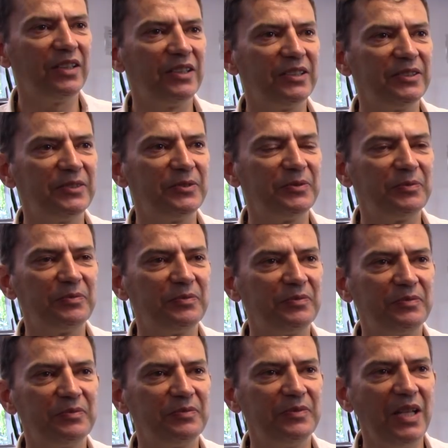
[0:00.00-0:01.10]
um,
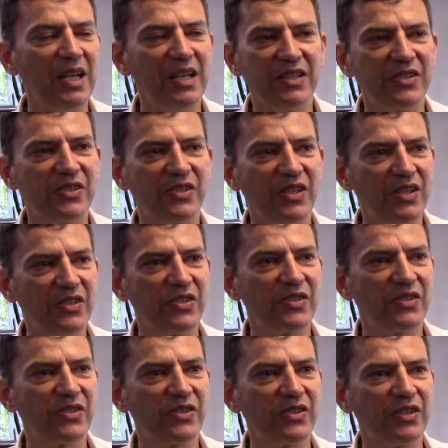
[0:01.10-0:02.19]
yeah, it's
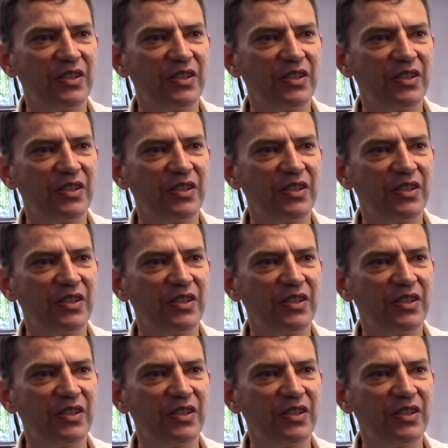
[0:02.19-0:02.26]
it's.